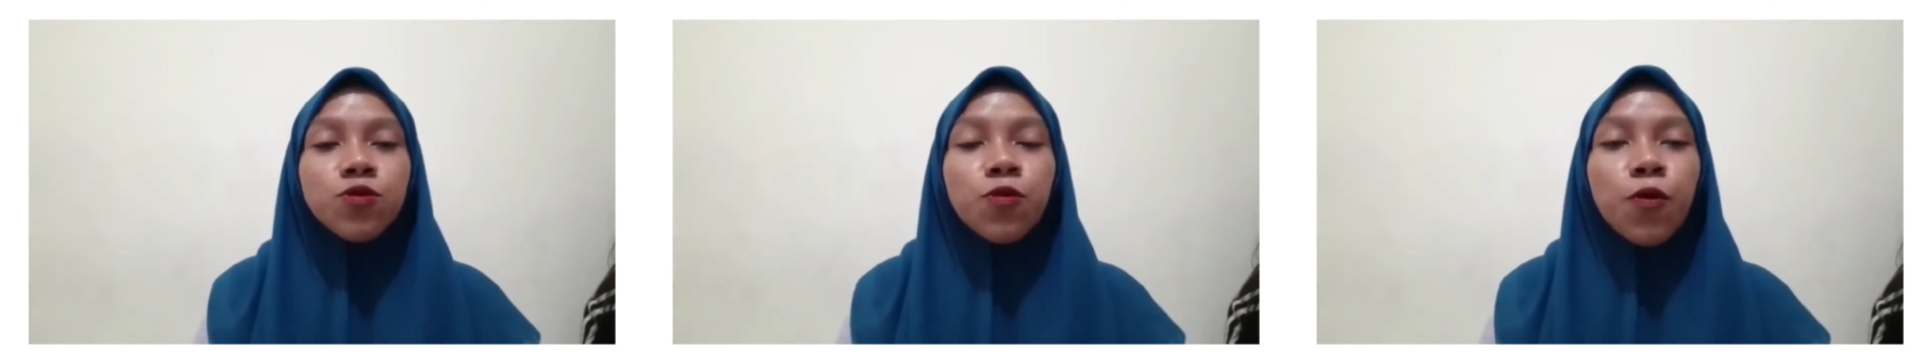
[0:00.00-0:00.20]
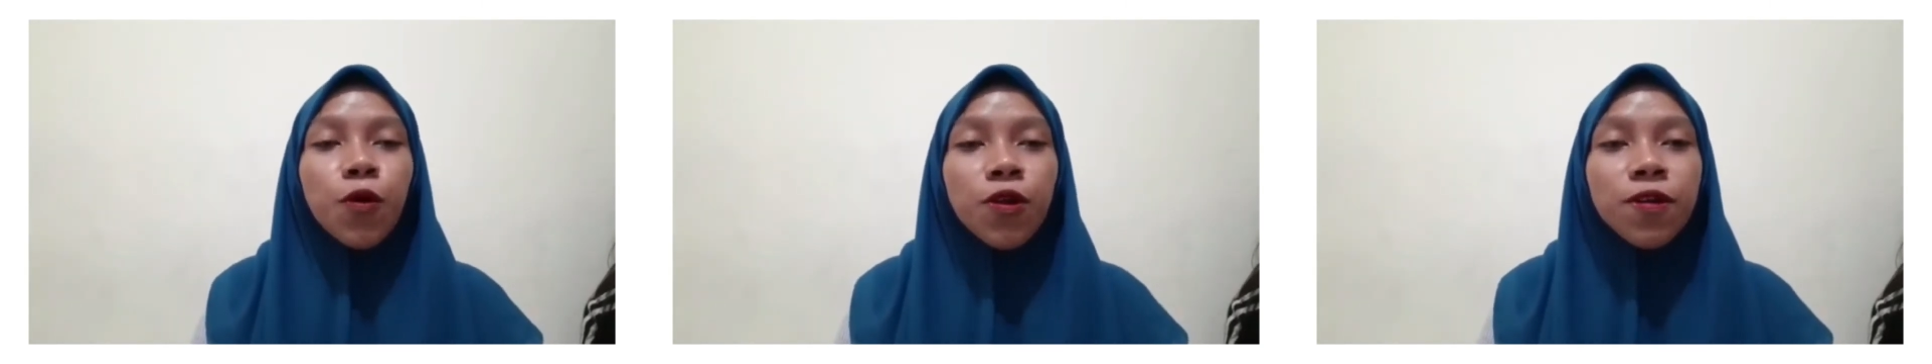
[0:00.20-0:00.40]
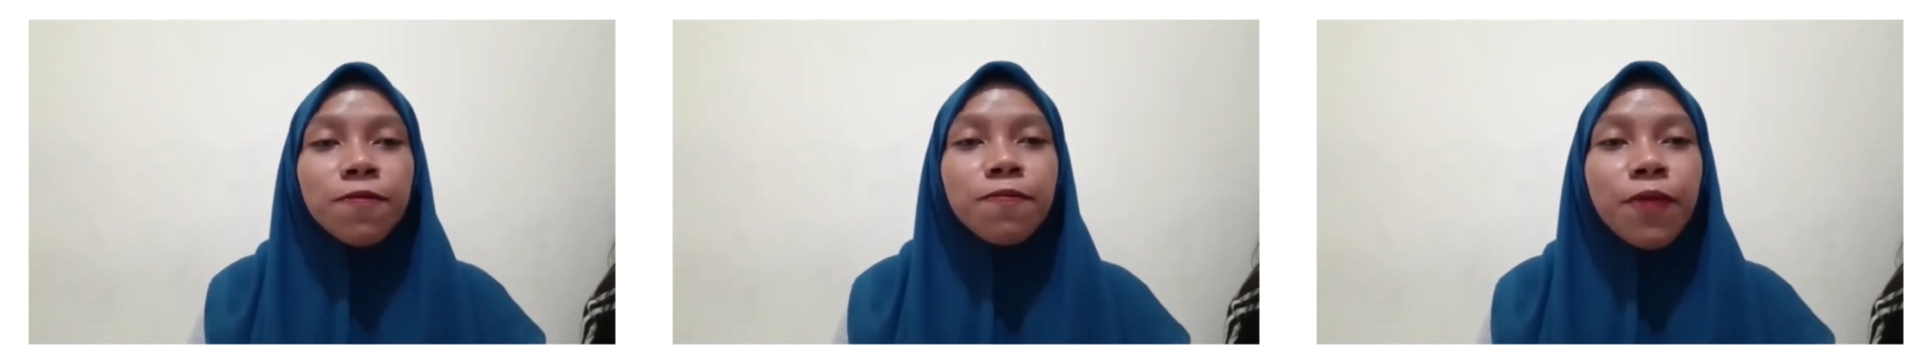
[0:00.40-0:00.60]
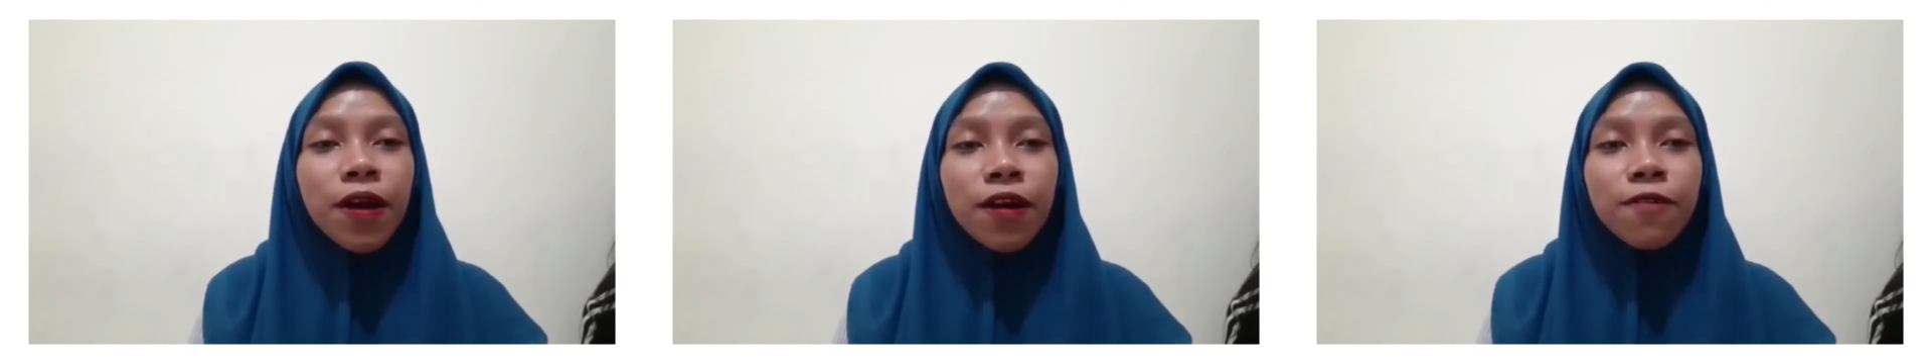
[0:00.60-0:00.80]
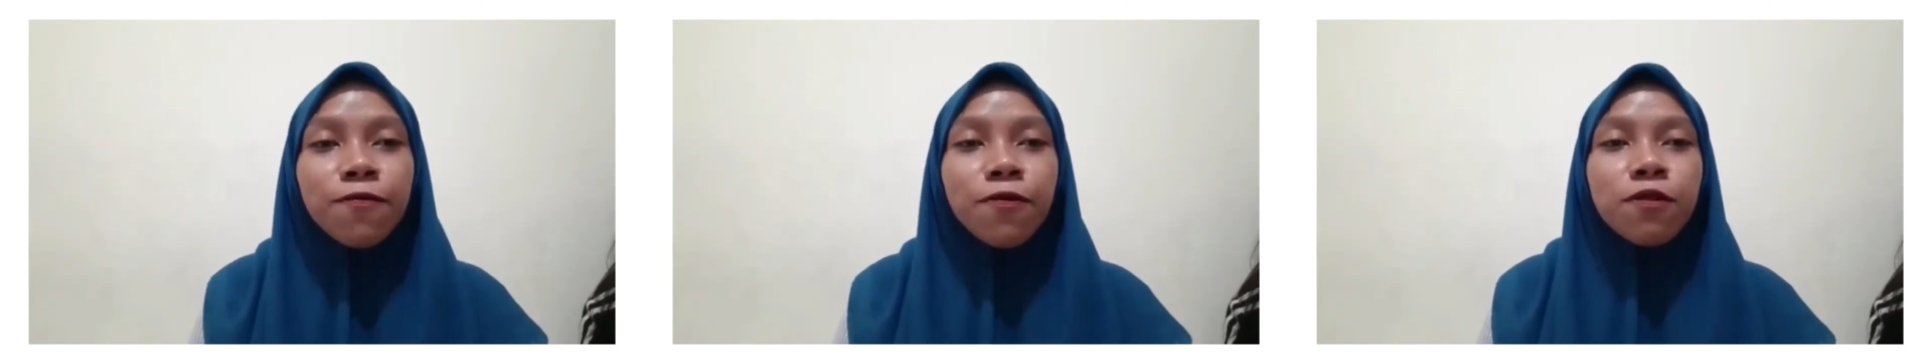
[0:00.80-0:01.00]
to work
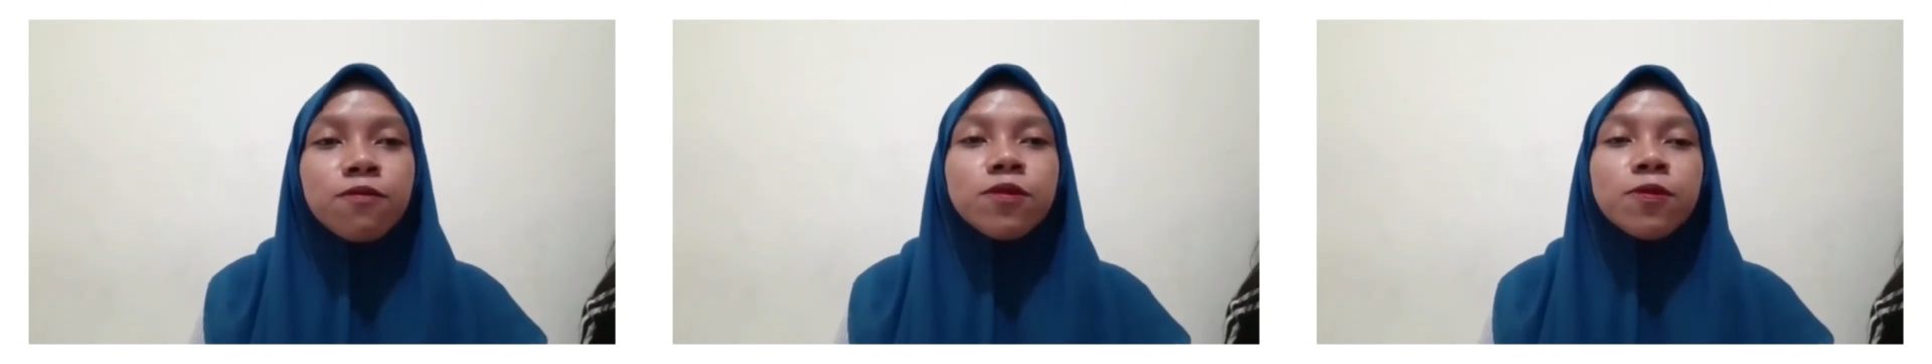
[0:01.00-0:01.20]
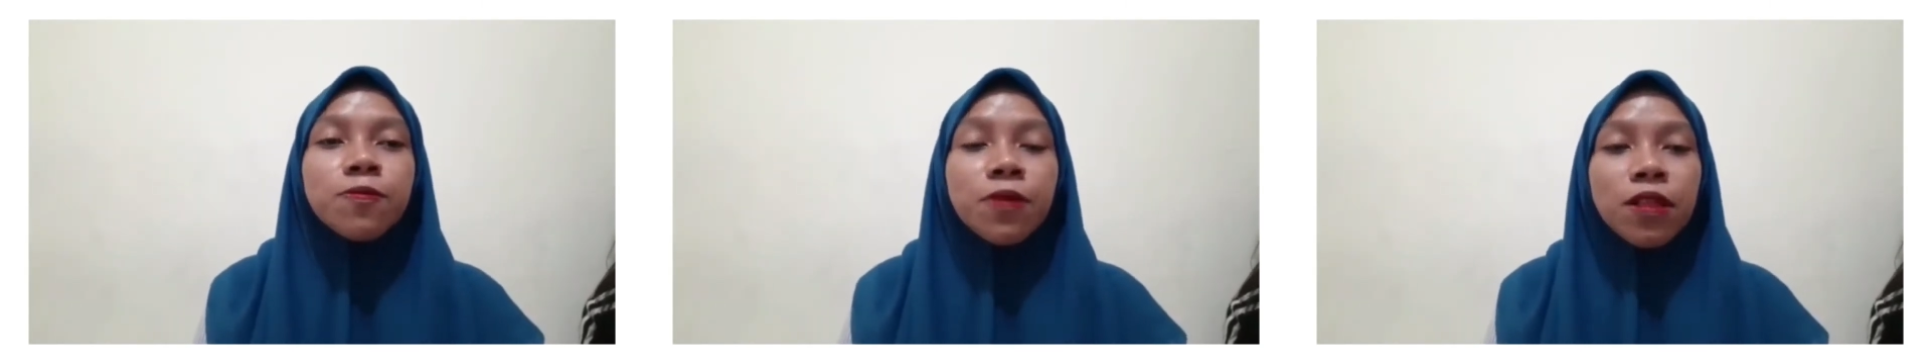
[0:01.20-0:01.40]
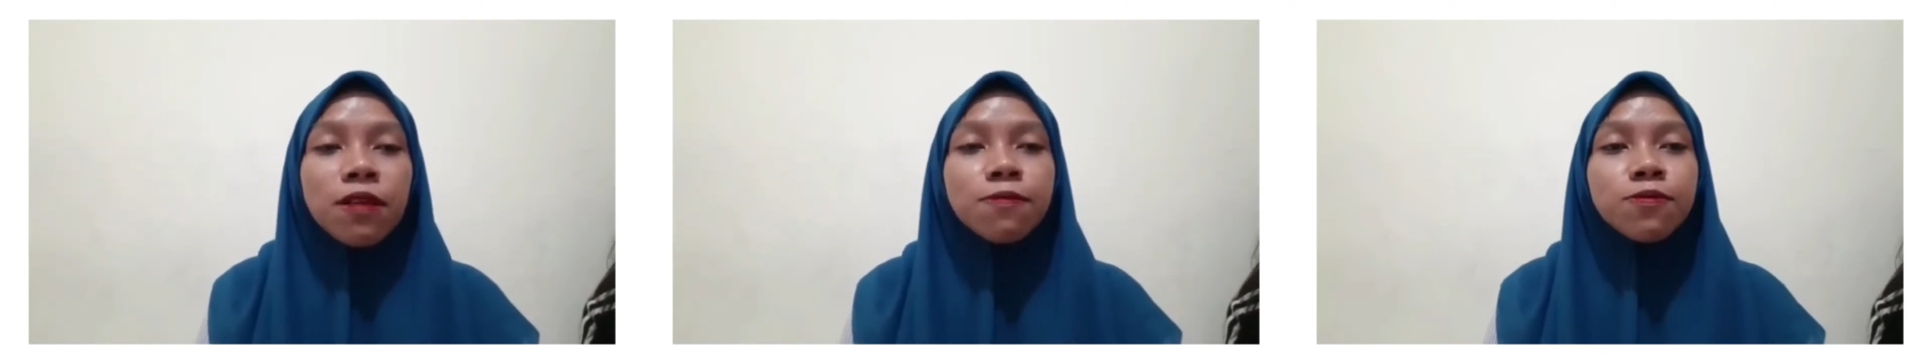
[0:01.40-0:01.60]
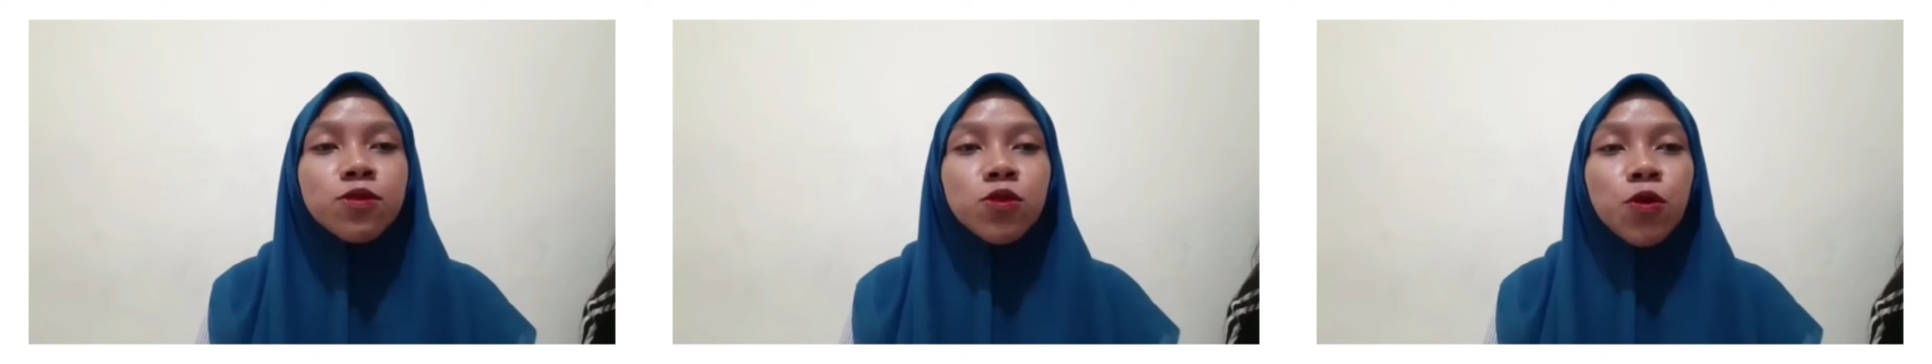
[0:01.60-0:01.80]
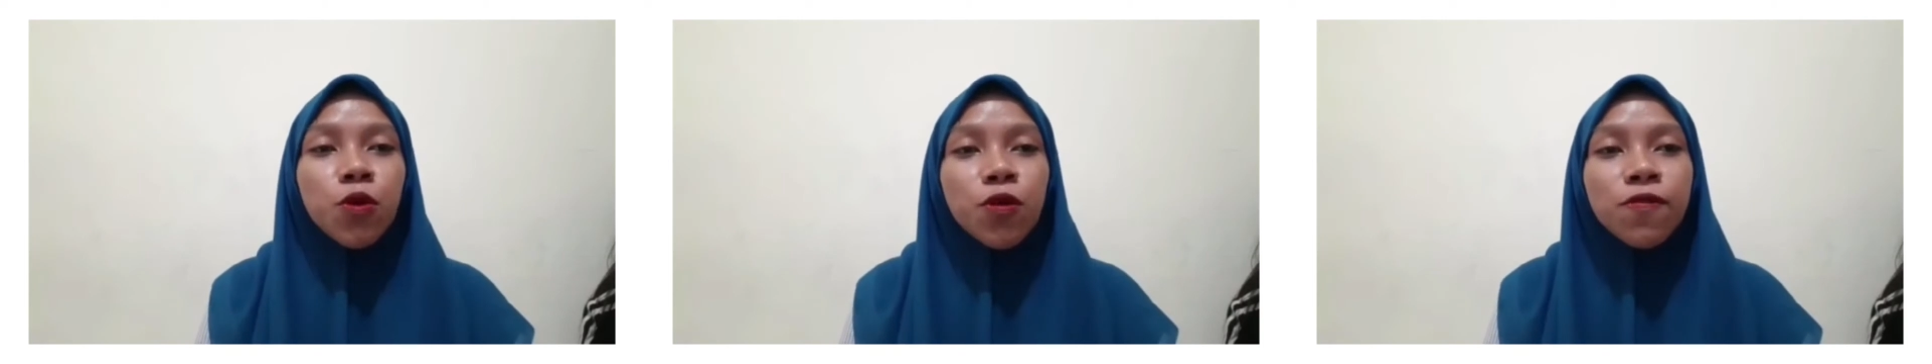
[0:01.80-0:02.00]
back from the Phillips
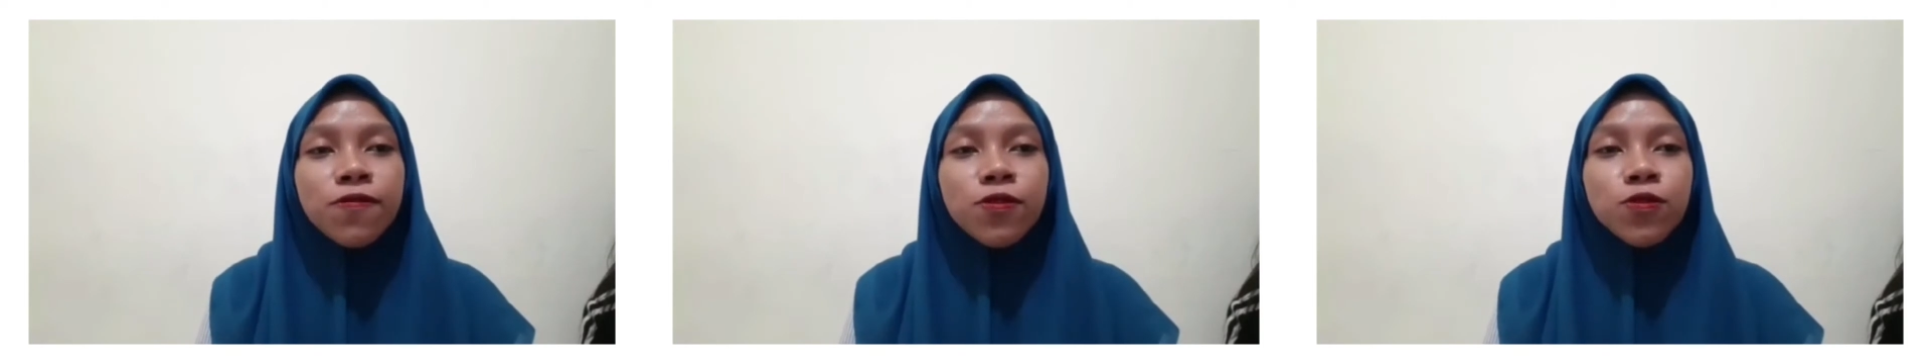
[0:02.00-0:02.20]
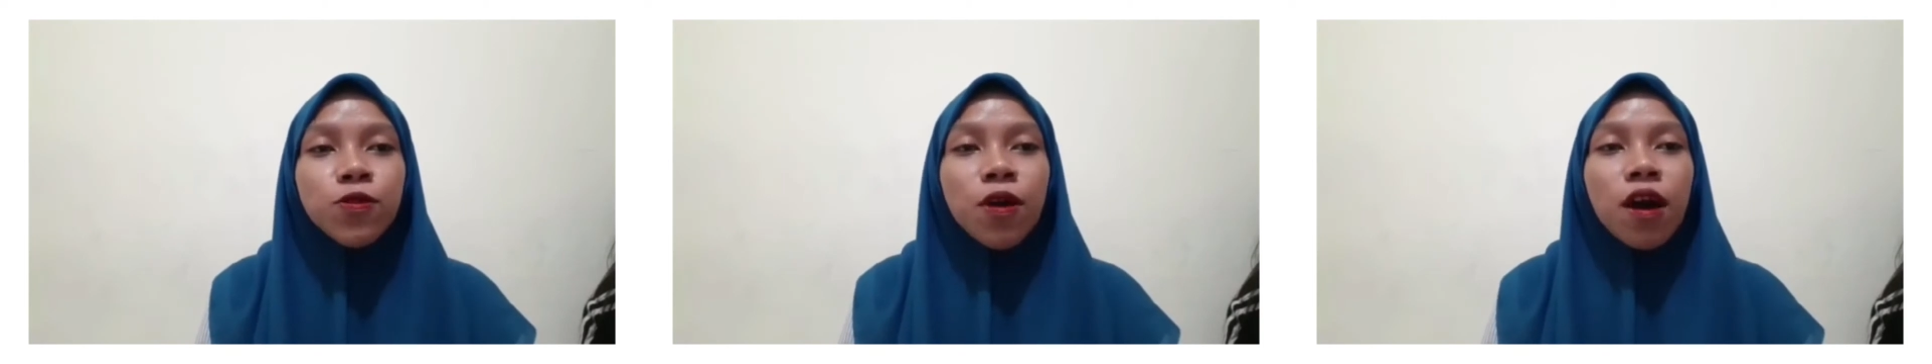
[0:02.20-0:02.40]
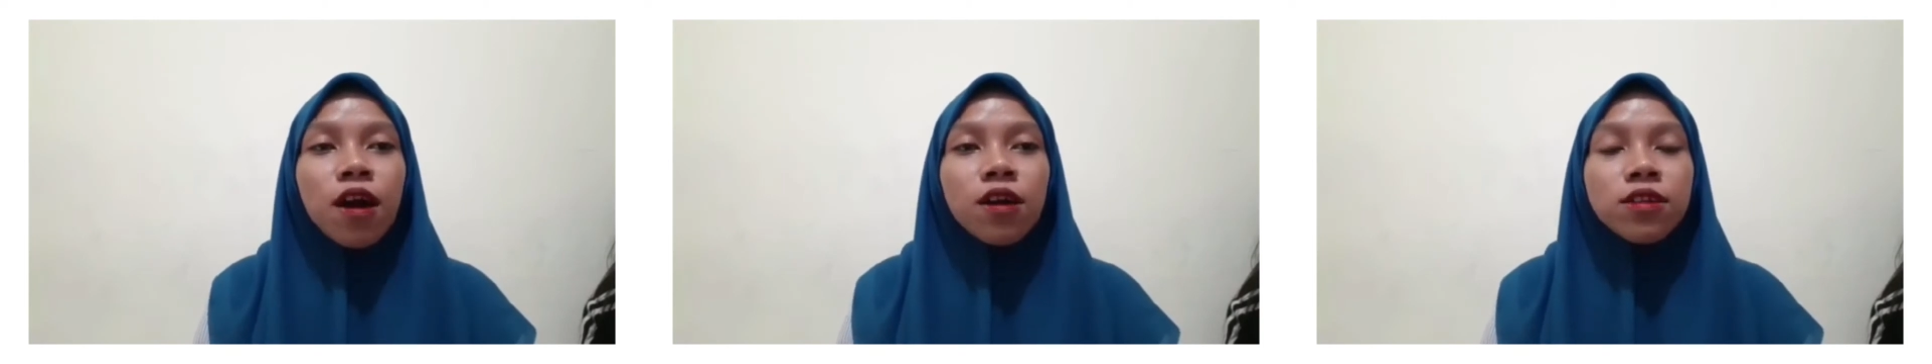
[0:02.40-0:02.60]
curve to